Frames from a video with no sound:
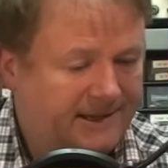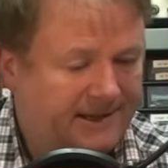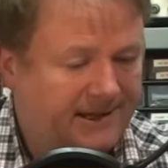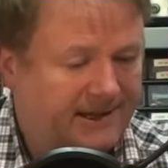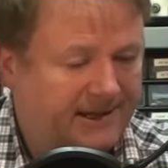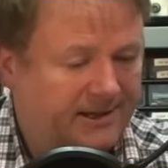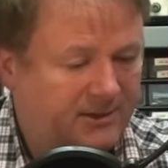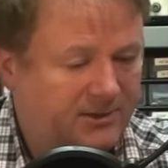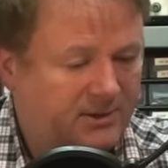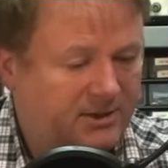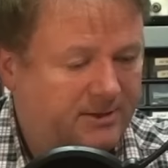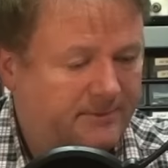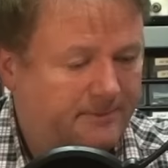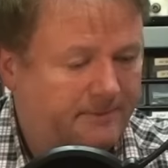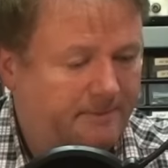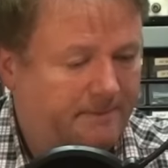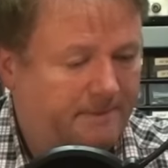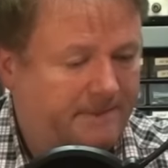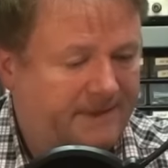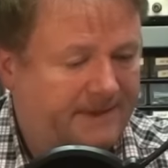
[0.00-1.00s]
Hang on.
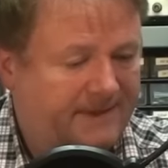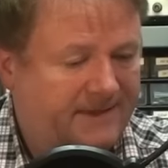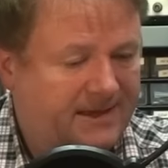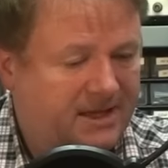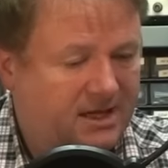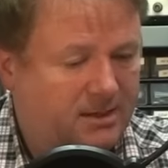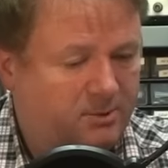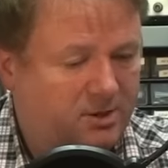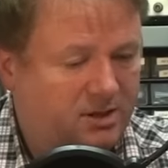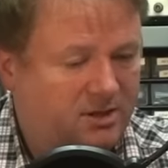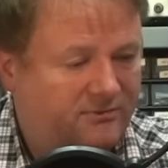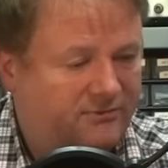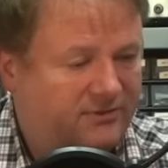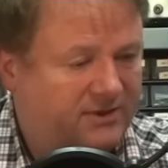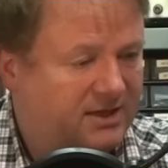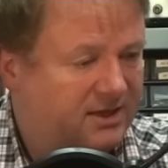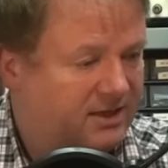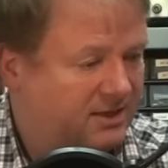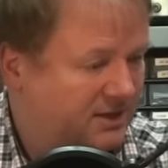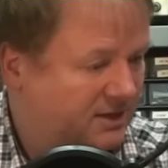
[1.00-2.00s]
I'm going to
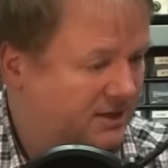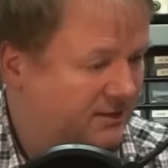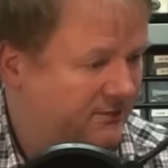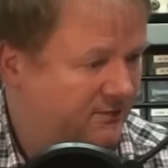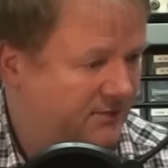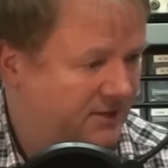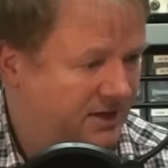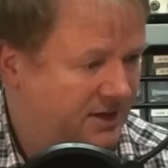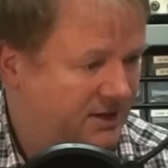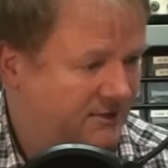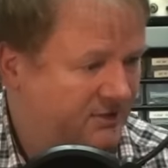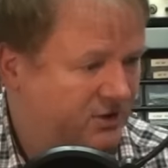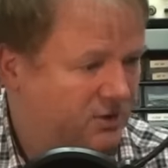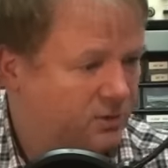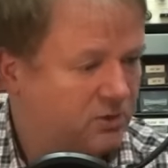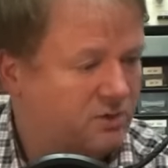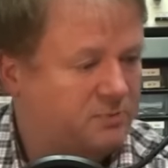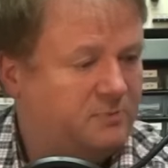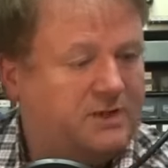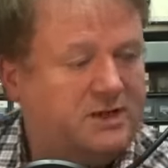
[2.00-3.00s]
find if I have a
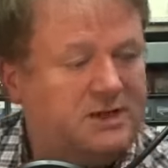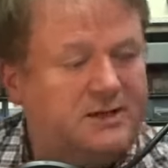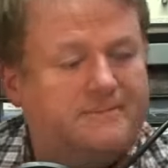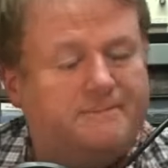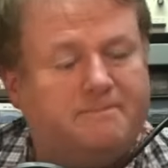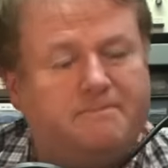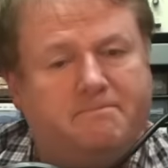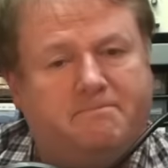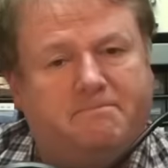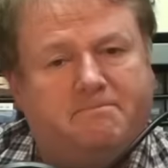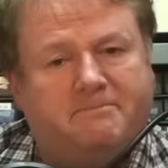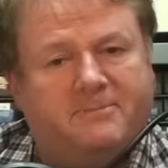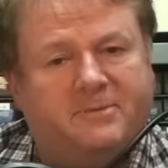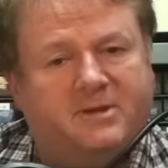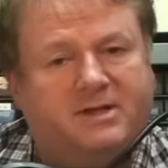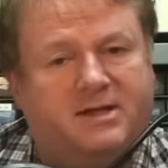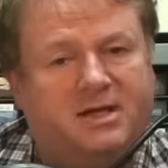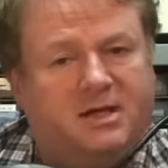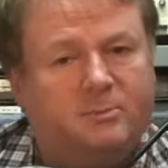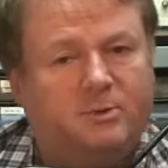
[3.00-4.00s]
USB
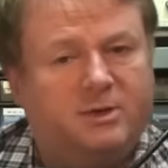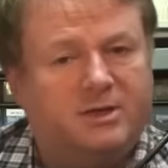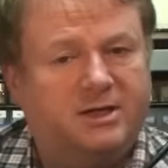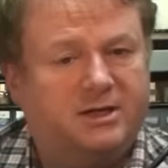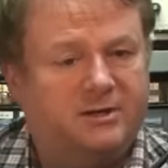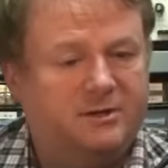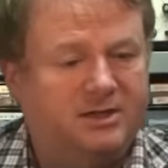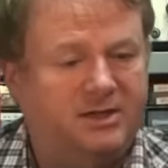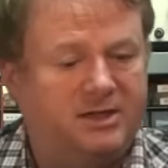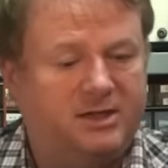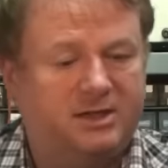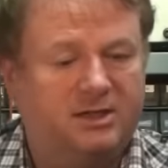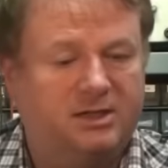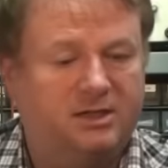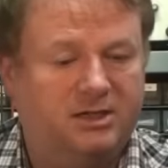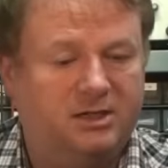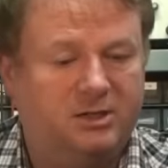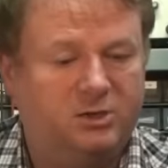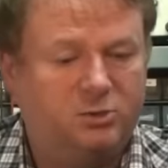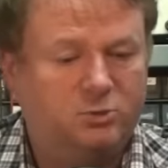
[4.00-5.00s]
cable here. Yeah,
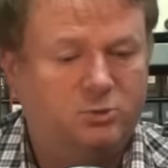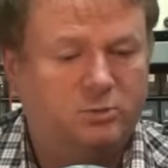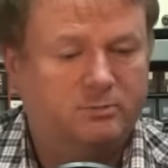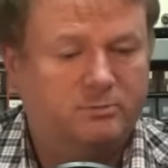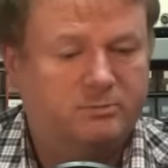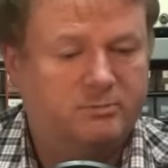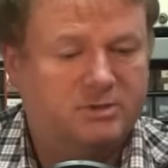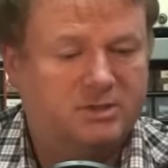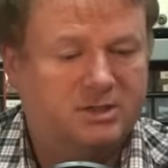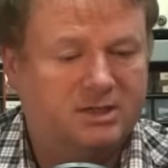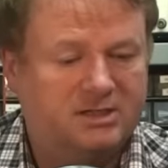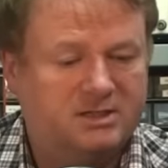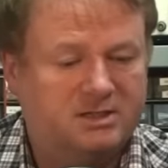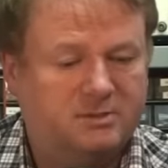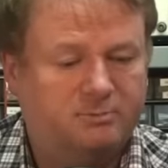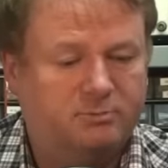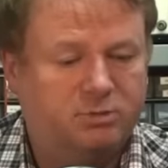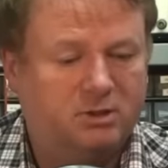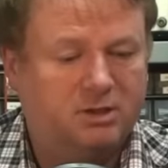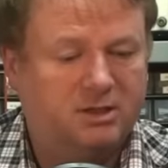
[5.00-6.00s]
I do. So let's
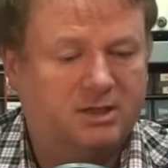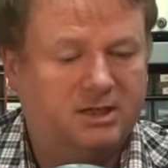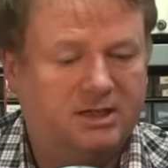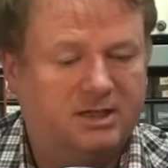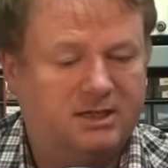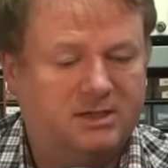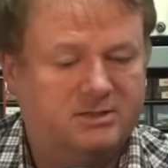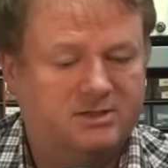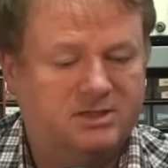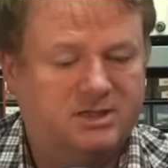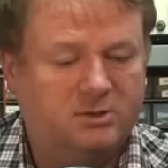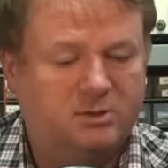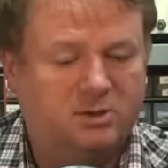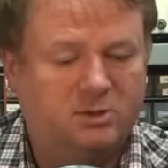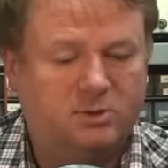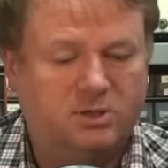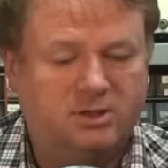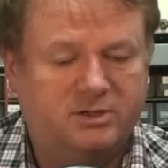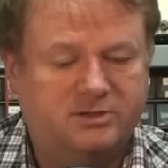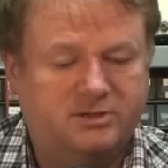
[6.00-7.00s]
plug it in and see how it
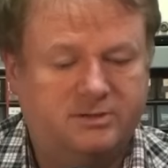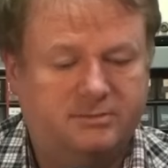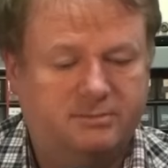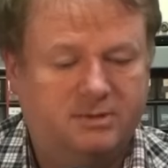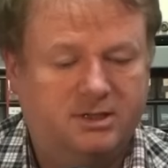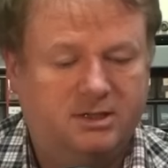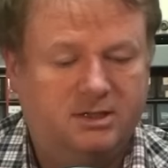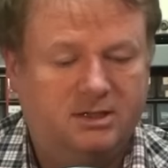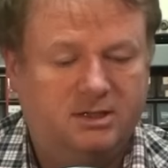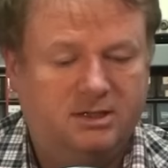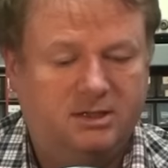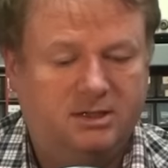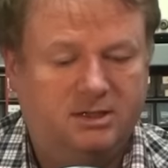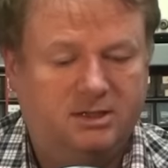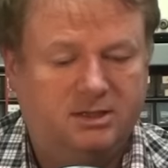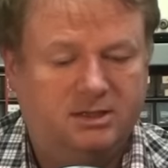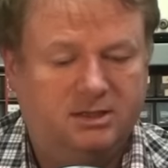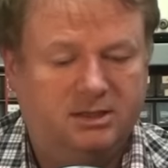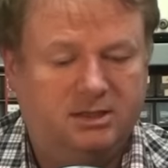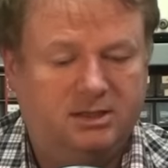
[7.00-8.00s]
works.
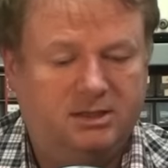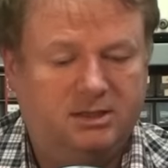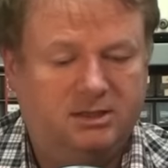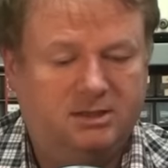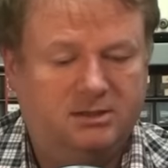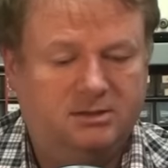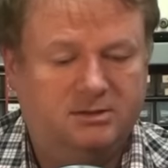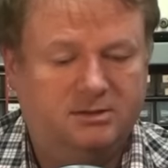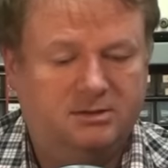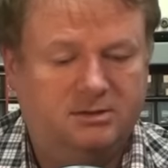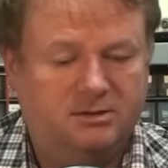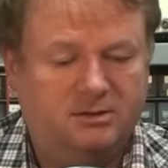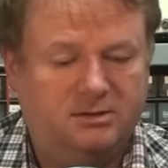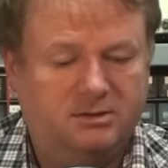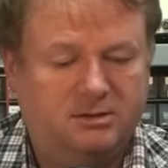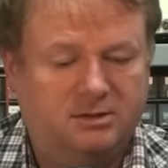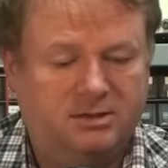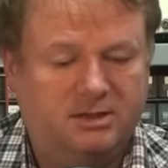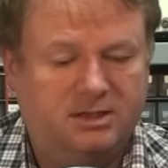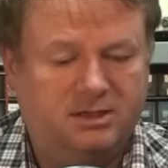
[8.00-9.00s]
Yeah,
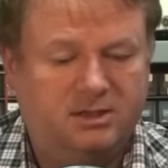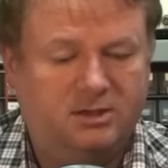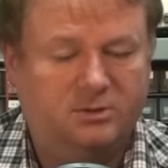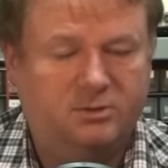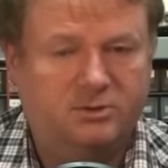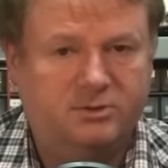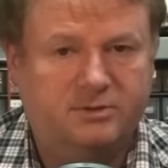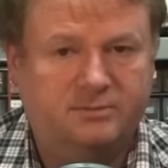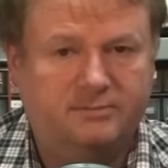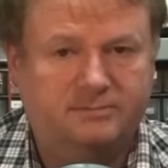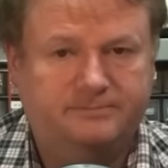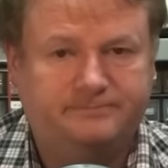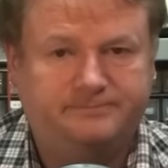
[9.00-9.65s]
there it goes.